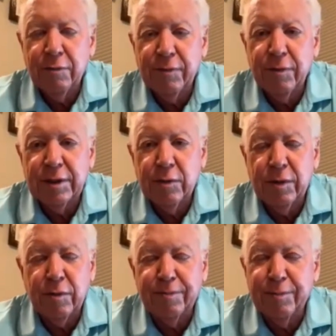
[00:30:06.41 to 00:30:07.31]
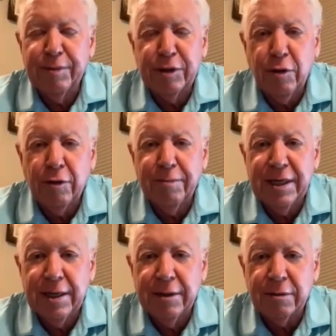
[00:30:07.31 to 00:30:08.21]
We were total
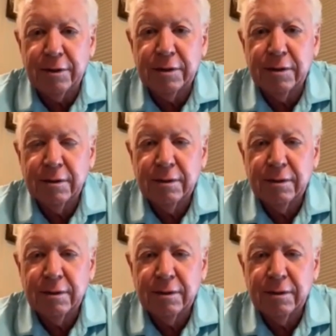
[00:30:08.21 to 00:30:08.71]
beginners.